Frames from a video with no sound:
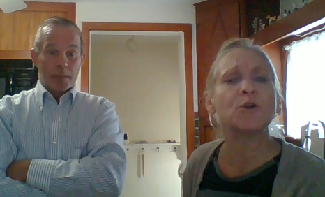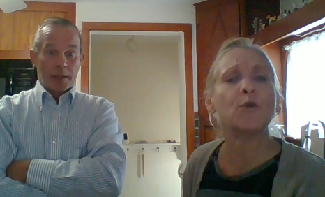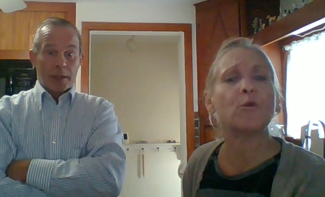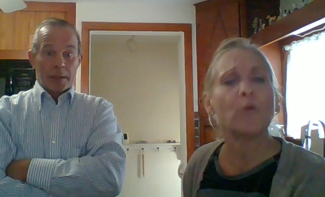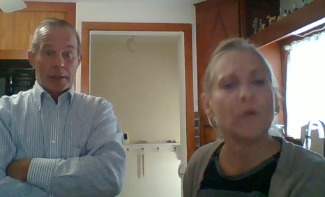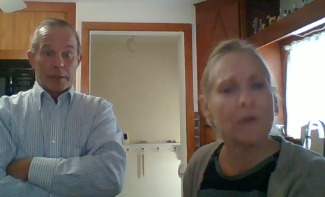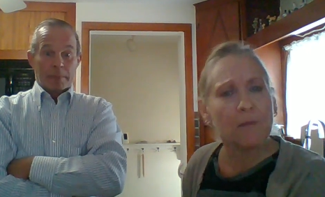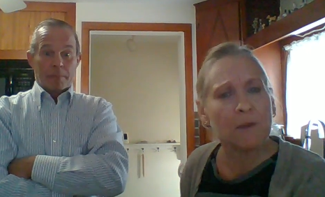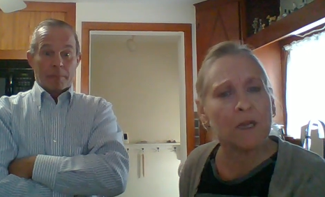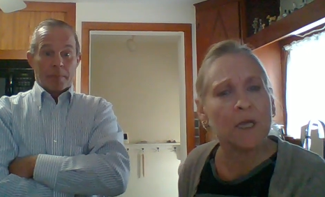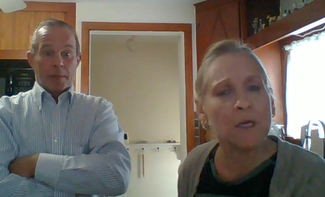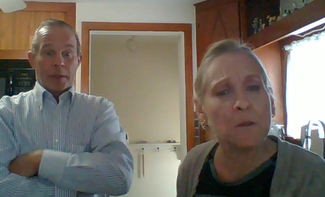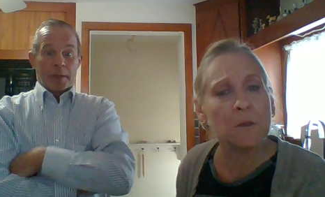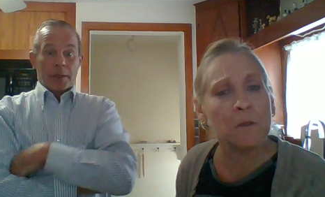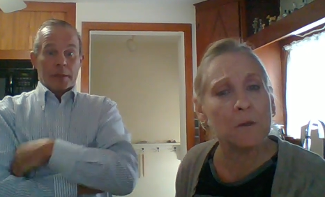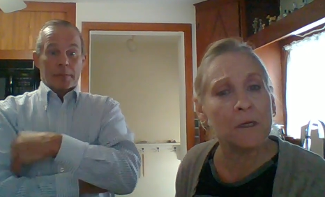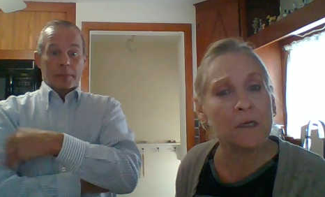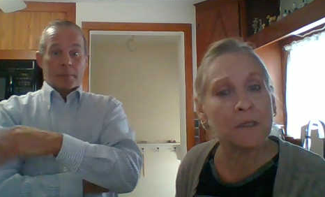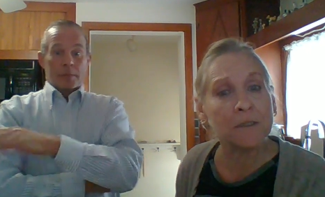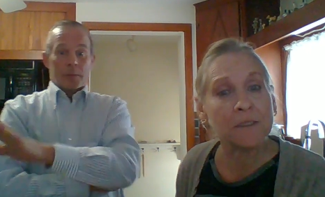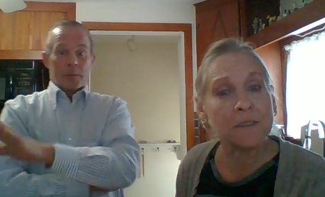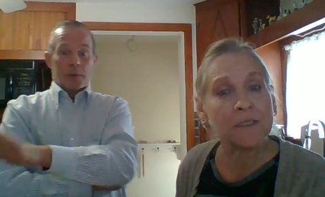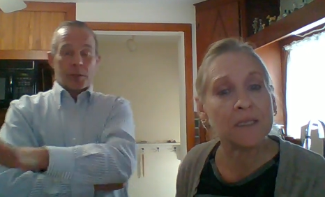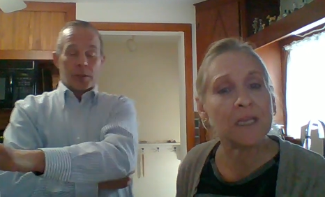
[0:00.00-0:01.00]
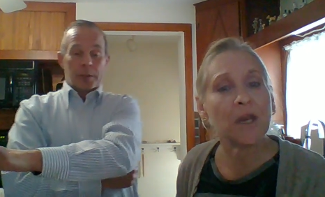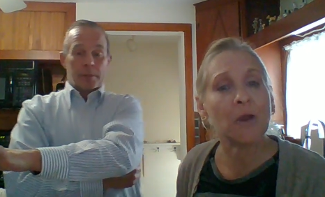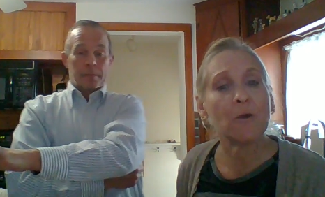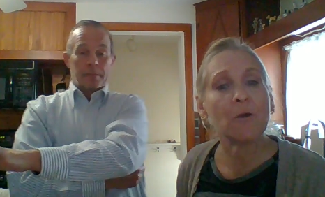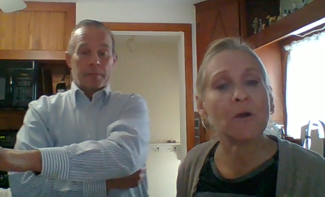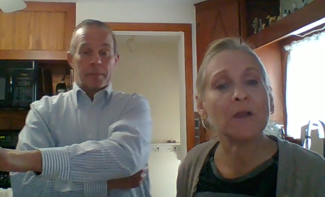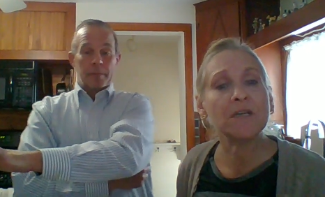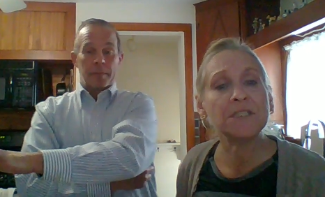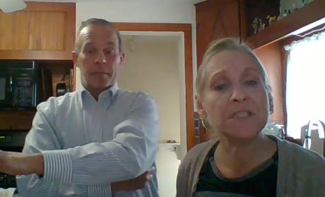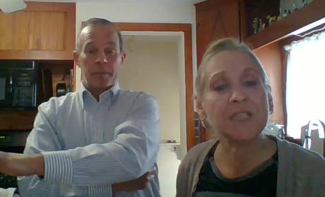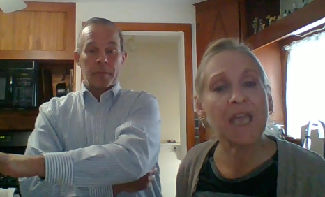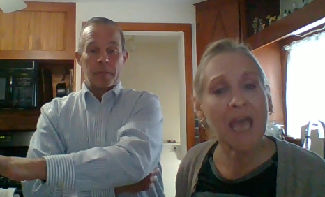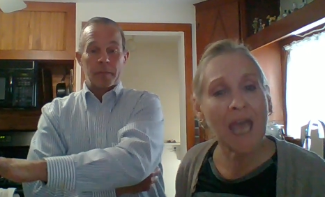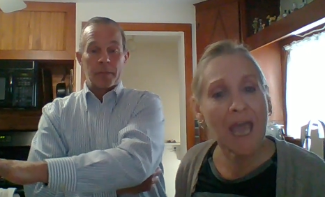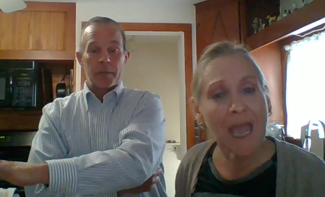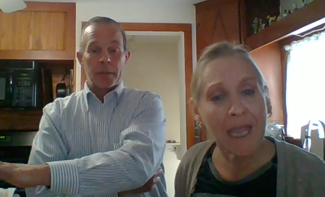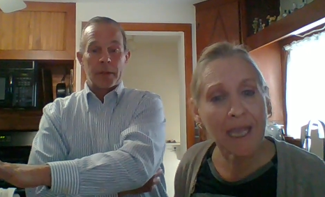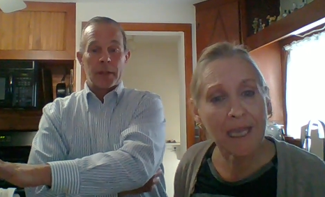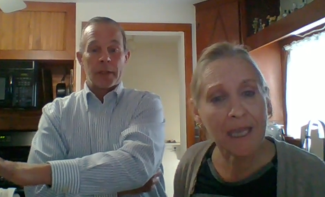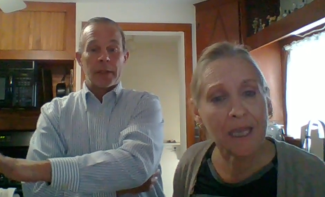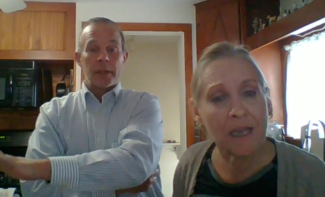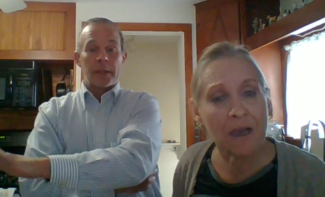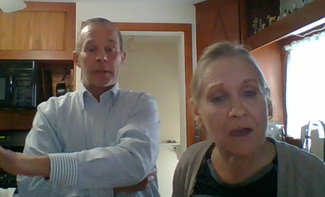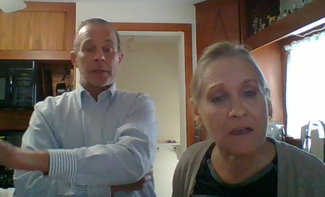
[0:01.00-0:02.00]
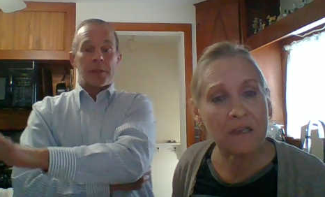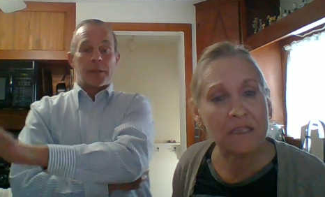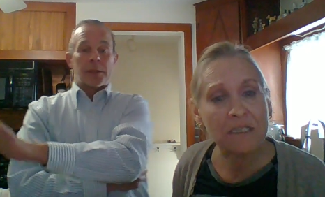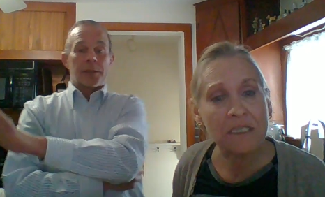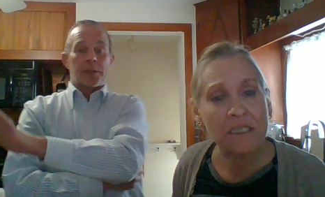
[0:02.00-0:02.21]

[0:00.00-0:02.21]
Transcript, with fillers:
Speaker 1: criminals that are attacking us